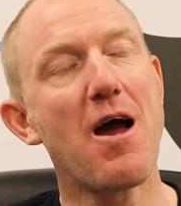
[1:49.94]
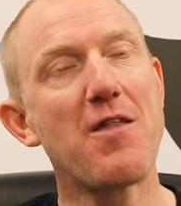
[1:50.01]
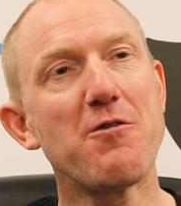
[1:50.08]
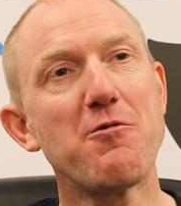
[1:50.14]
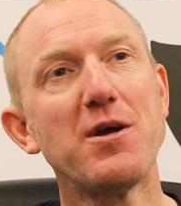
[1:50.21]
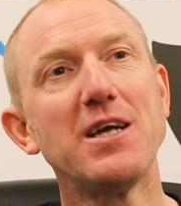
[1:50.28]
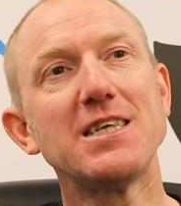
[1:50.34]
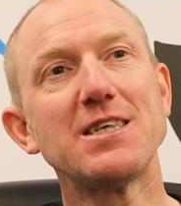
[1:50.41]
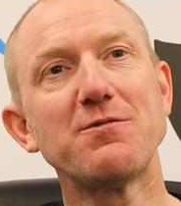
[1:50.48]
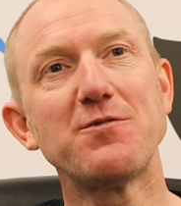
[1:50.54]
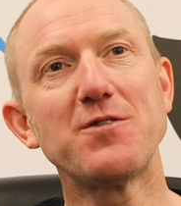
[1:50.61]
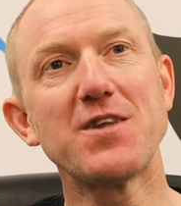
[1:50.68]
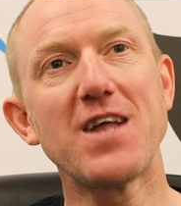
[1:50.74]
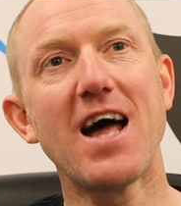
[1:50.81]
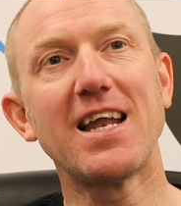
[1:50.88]
And the reason
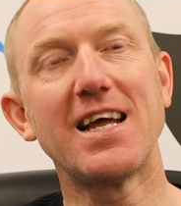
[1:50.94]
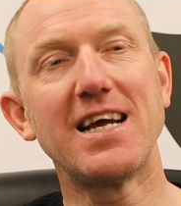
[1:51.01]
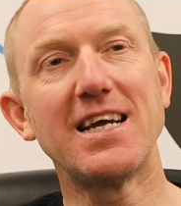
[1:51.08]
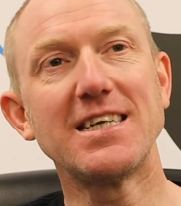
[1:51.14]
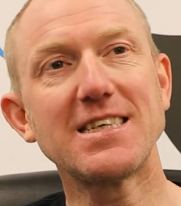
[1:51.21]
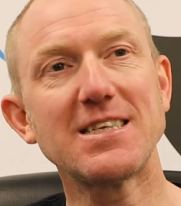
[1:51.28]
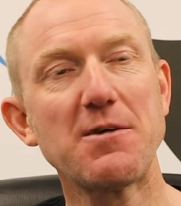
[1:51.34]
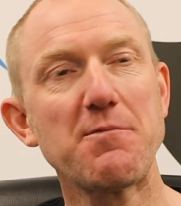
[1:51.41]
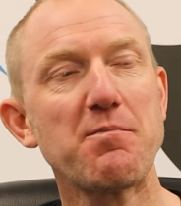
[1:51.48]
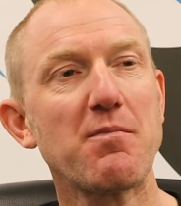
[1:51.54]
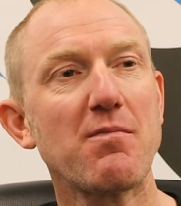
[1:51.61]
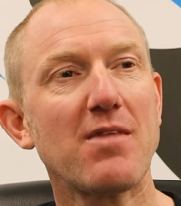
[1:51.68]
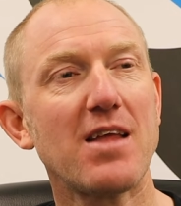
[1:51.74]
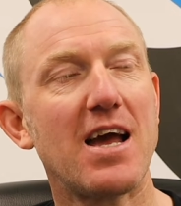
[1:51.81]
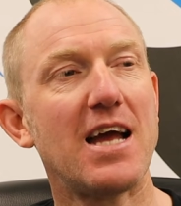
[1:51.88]
for that is
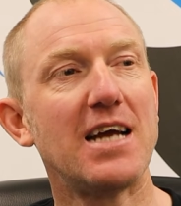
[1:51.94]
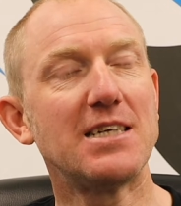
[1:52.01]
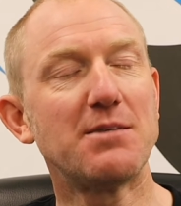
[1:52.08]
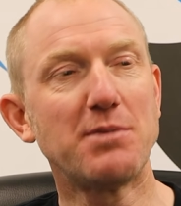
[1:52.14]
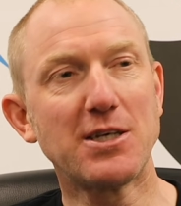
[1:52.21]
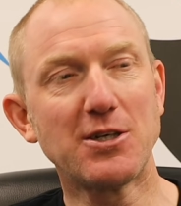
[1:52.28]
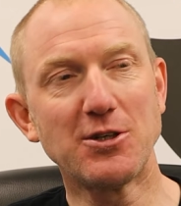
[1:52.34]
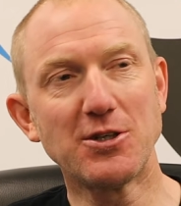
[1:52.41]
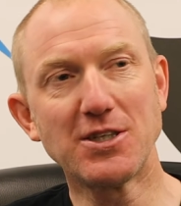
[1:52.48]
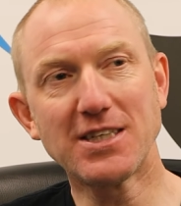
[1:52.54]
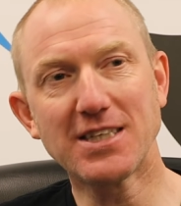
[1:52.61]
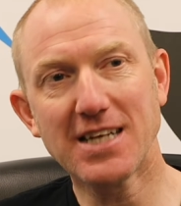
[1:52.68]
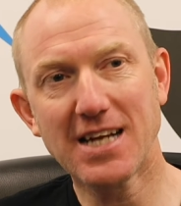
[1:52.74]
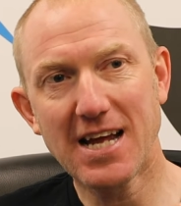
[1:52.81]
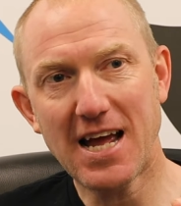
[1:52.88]

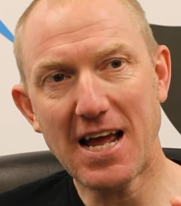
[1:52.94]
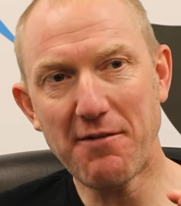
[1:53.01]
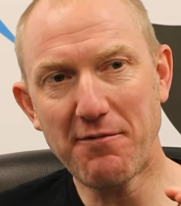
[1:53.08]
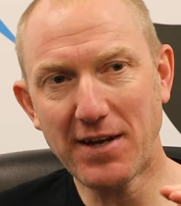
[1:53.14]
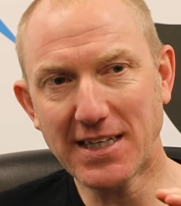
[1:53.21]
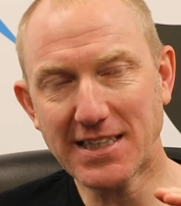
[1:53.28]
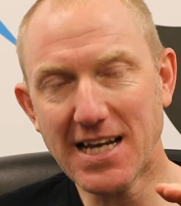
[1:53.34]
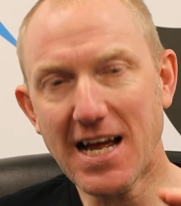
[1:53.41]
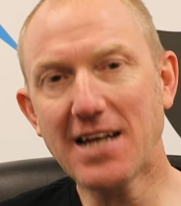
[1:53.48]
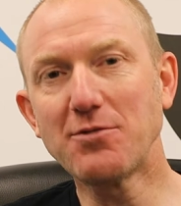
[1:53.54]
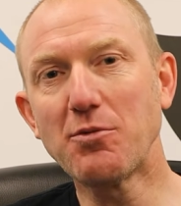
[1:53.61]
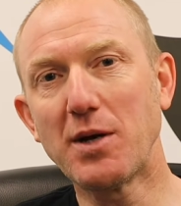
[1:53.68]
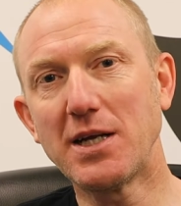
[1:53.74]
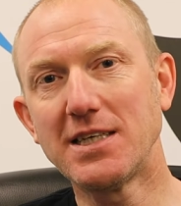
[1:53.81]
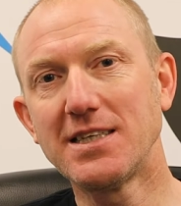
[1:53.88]
because if it's
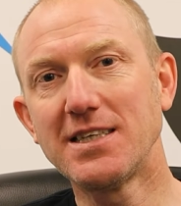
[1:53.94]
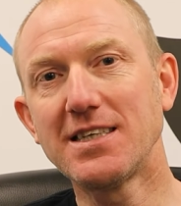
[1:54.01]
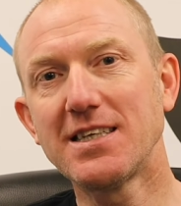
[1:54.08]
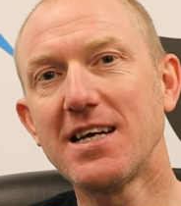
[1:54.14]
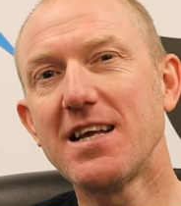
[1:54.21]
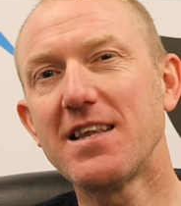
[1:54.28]
headwind,